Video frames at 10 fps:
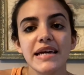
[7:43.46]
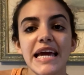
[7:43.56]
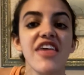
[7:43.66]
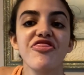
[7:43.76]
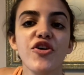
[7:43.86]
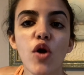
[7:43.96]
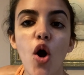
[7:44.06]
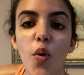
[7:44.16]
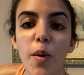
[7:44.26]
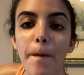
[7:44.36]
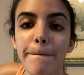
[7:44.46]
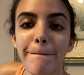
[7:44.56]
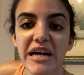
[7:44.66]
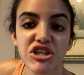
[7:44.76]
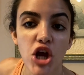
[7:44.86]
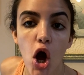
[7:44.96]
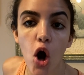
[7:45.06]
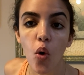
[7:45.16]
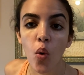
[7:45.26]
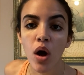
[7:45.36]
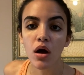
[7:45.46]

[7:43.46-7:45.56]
hit the road, Budgeo.